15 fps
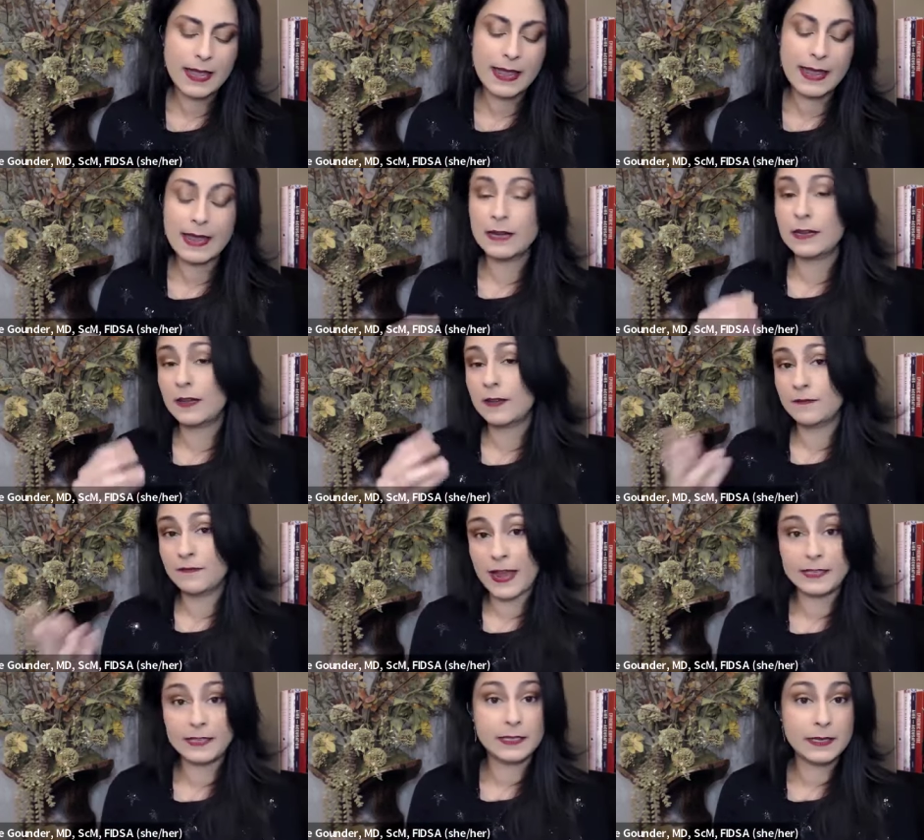And in
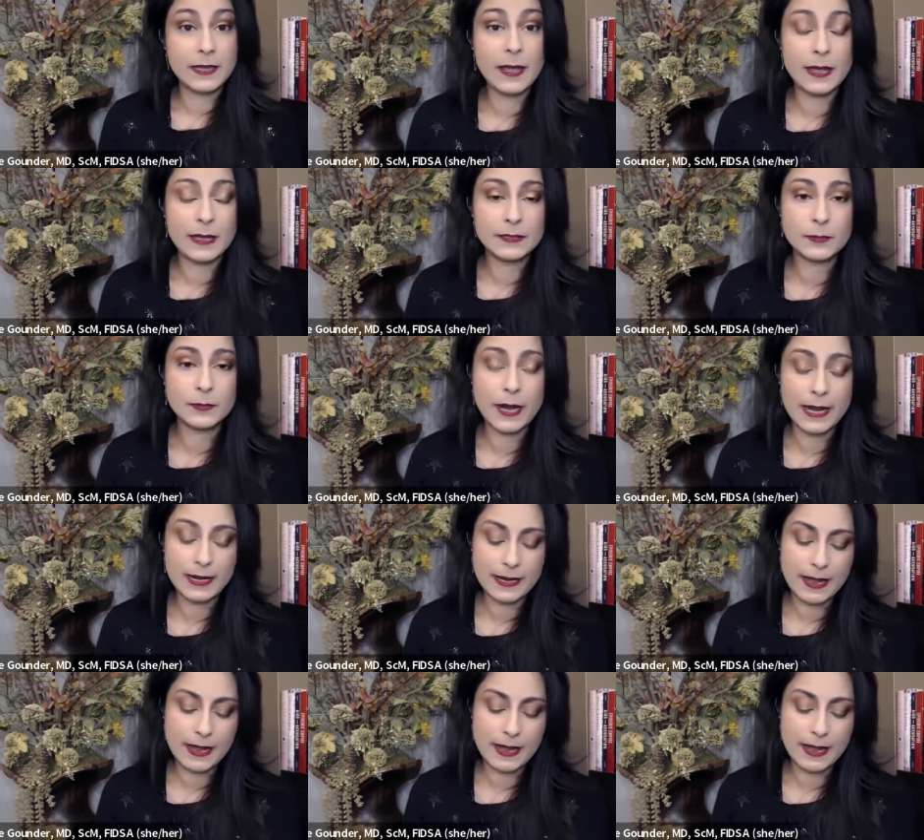fact, it does, right?